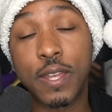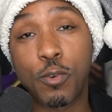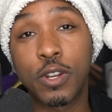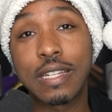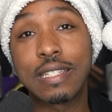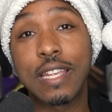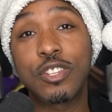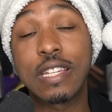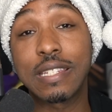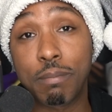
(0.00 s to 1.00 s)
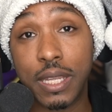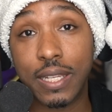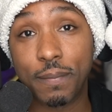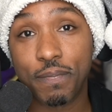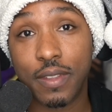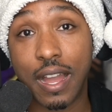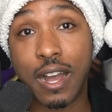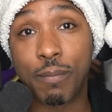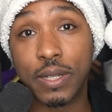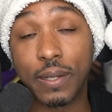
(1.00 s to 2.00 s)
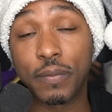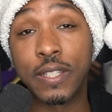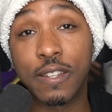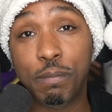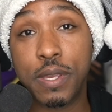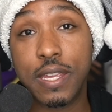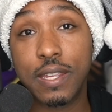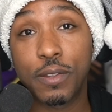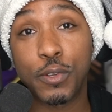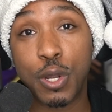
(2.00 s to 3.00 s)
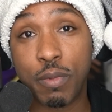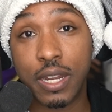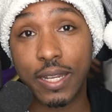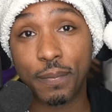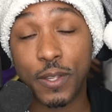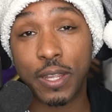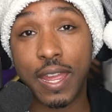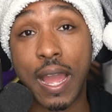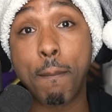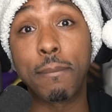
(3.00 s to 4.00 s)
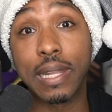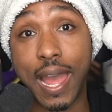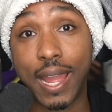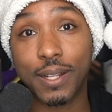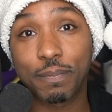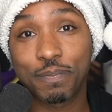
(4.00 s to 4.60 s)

that organization is me, Omni. Give me your money, okay? I'm black.